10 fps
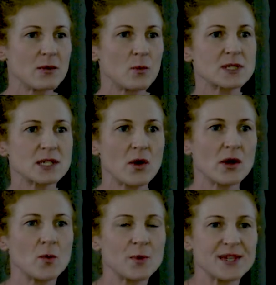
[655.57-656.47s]
what's
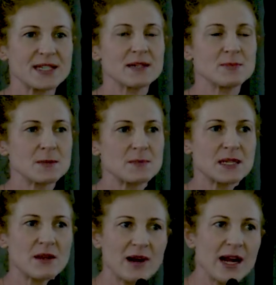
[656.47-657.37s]
going on with their symptoms
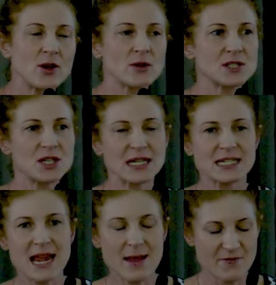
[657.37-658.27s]
in the radiology and
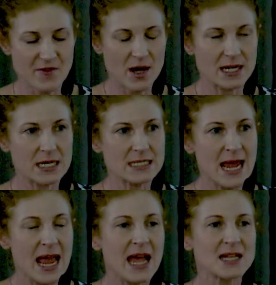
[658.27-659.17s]
exam findings.
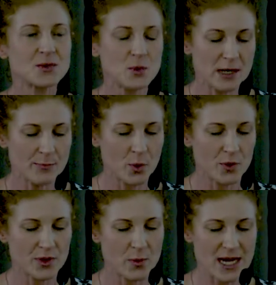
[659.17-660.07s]
And it's really
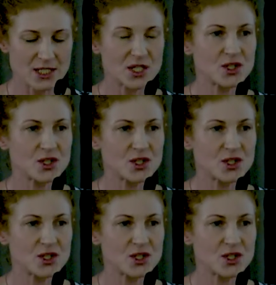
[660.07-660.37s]
important that we actually